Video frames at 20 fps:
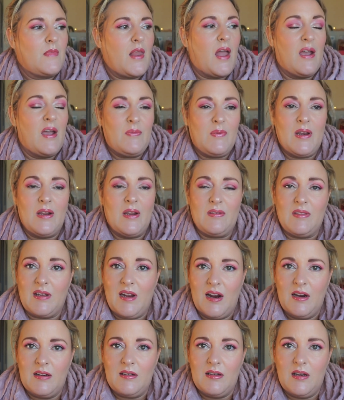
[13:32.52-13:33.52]
I've been out in the
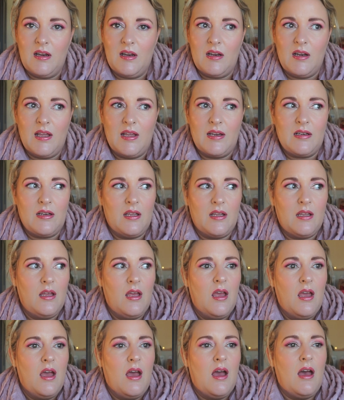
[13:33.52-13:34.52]
garden a lot lately.
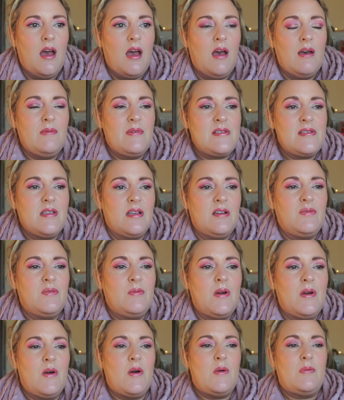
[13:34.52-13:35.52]
Myself
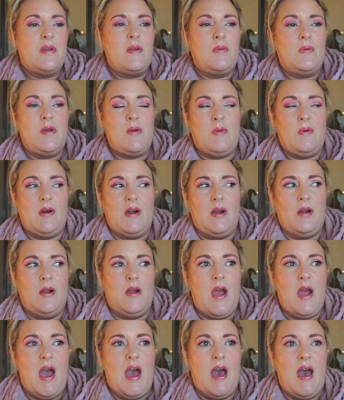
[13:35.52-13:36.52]
and my hubby, we
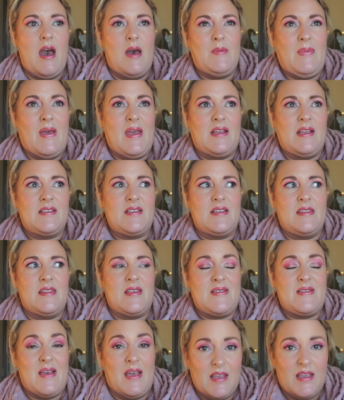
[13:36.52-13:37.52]
were painting
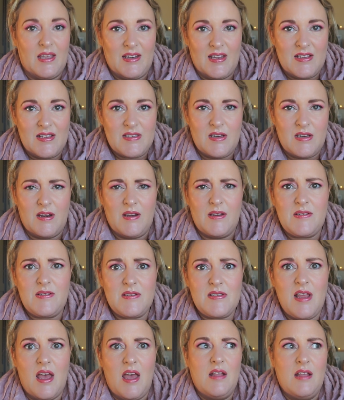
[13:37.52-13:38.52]
the deck in yesterday, and
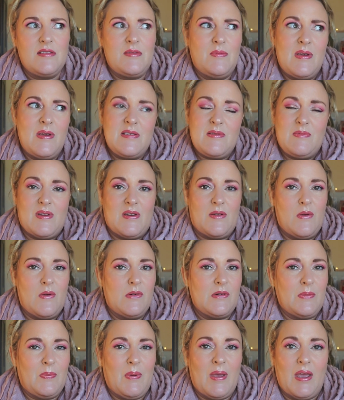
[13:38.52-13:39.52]
it's amazing what a
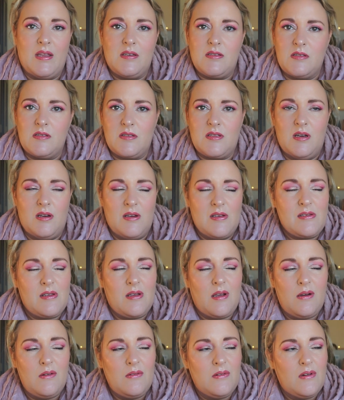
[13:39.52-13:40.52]
coat of paint does, guys.
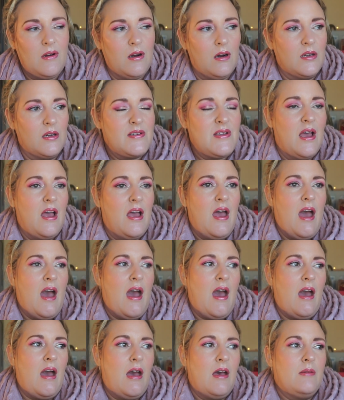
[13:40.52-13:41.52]
Good God.
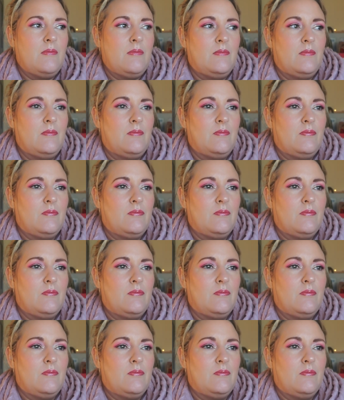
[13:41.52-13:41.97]
I